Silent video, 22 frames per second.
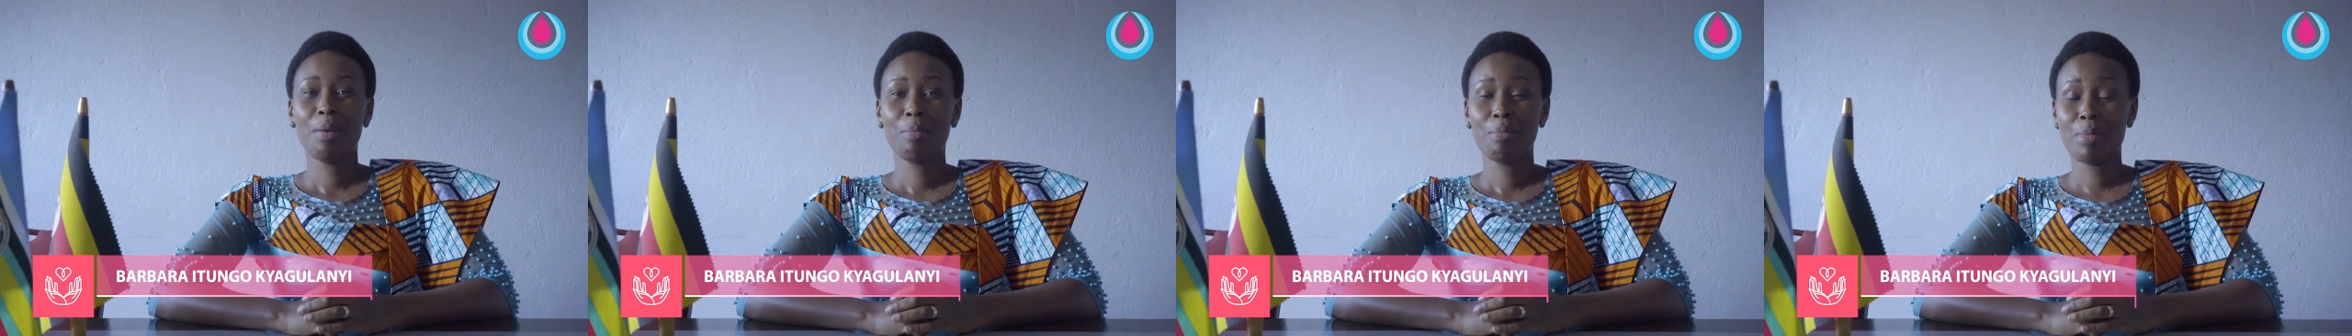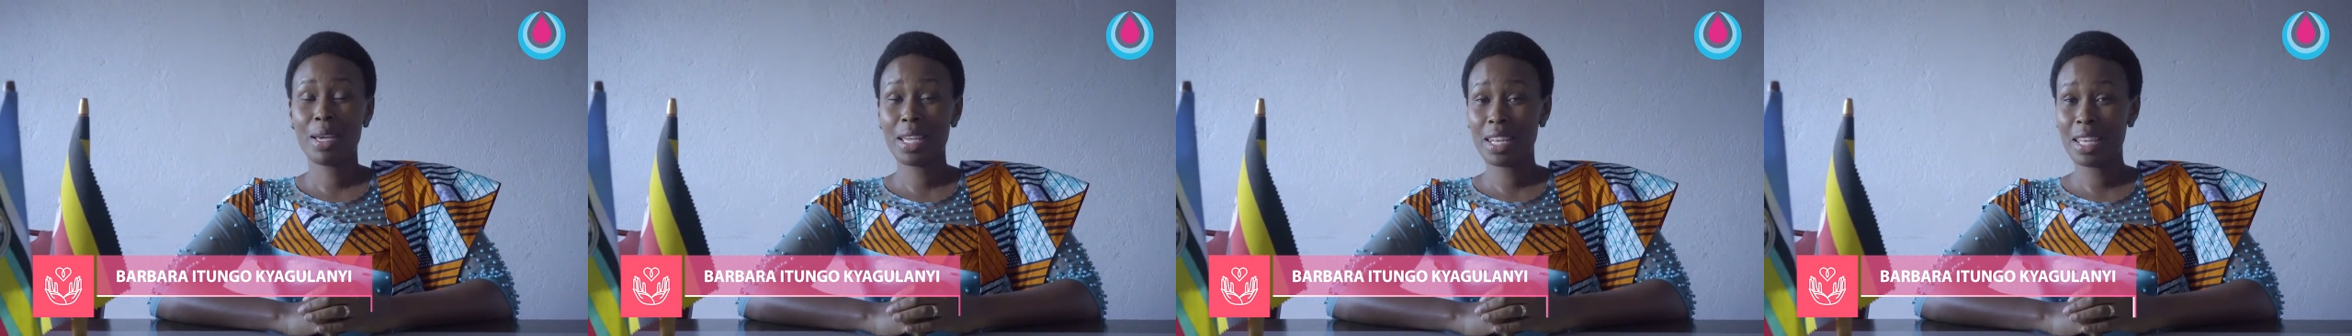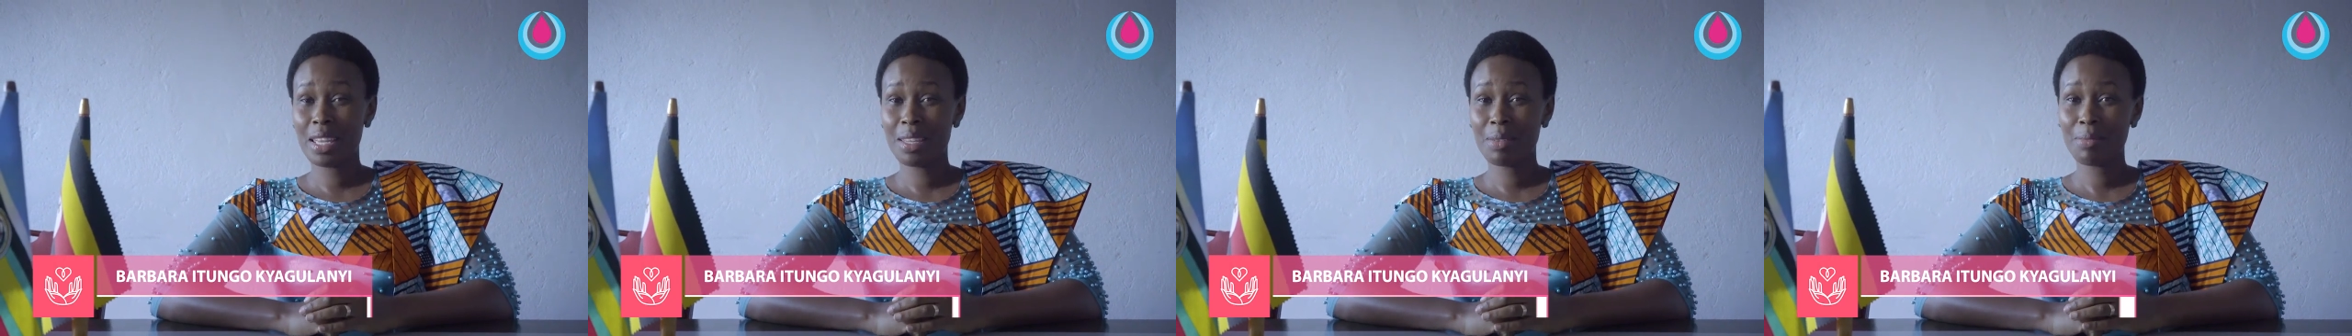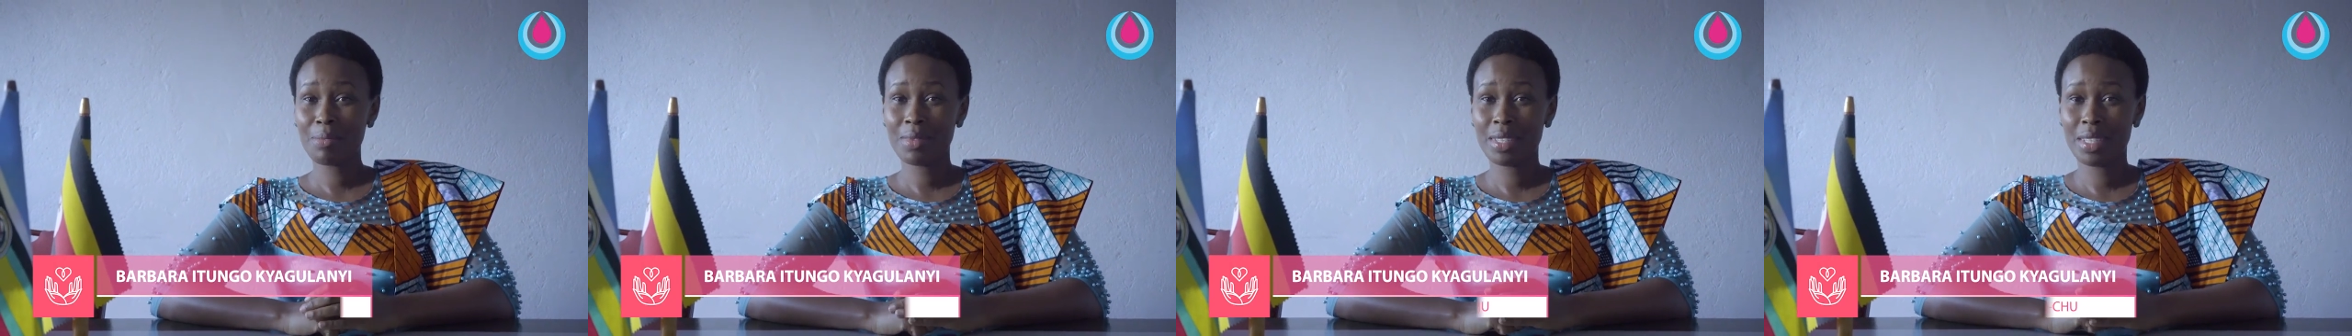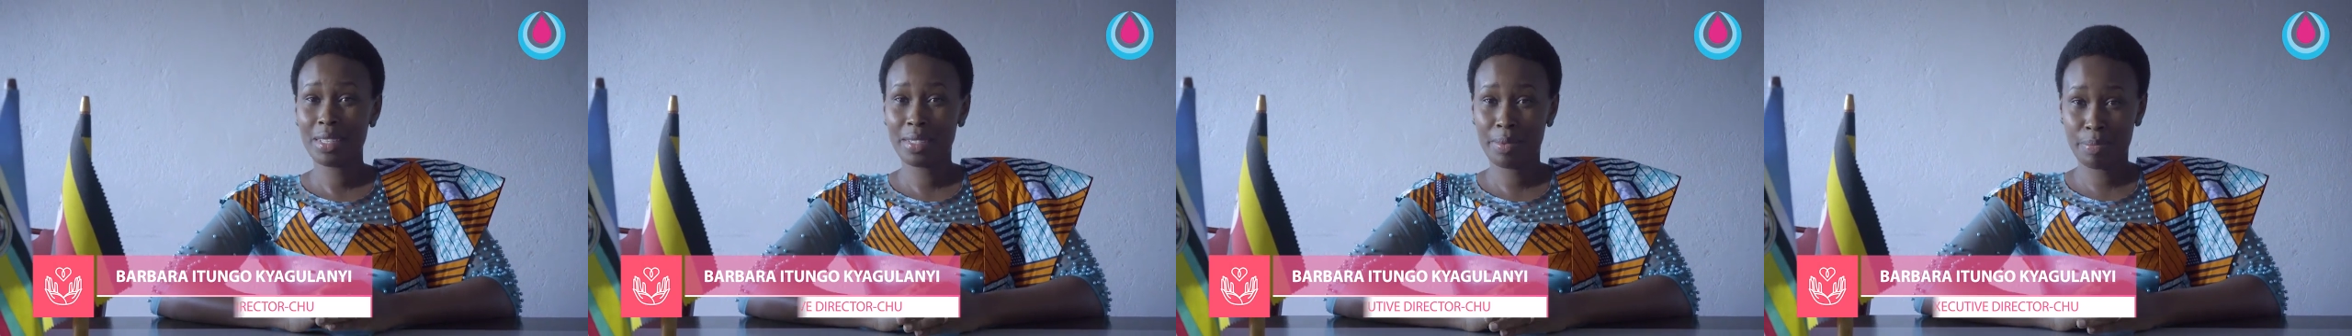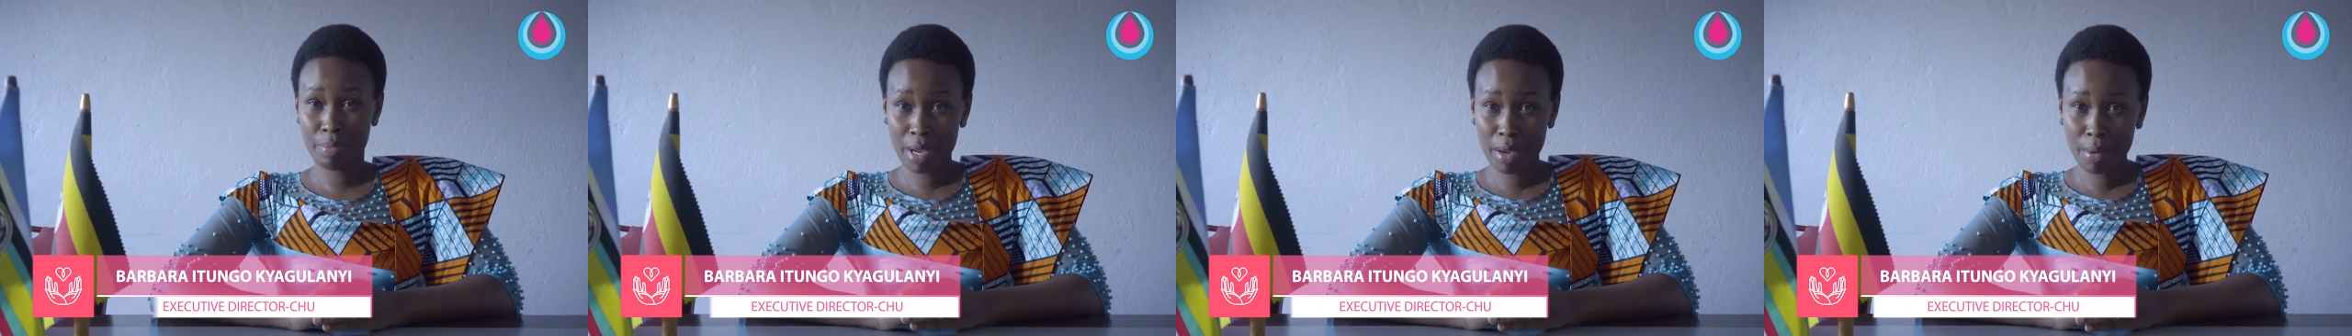my name
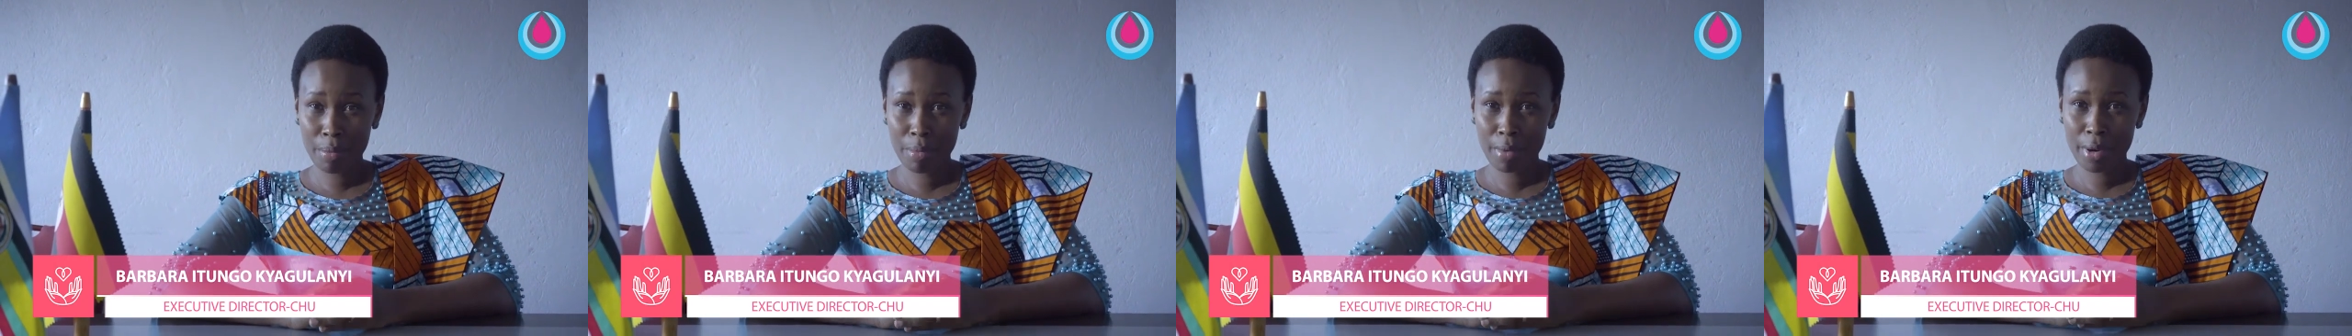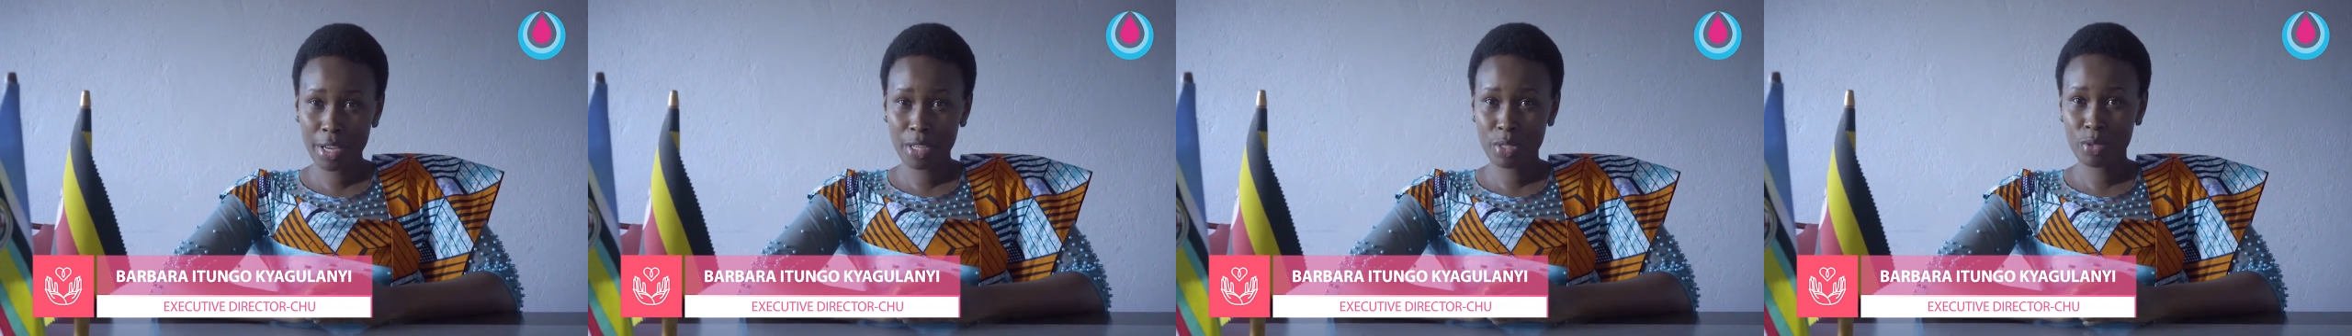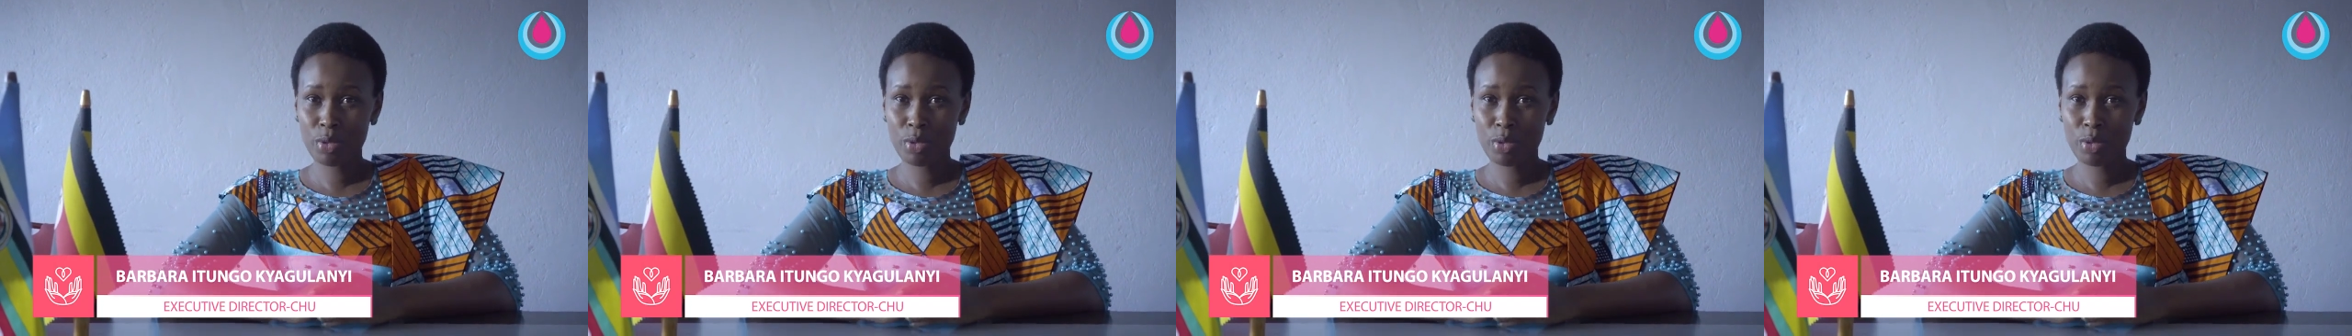is Barbie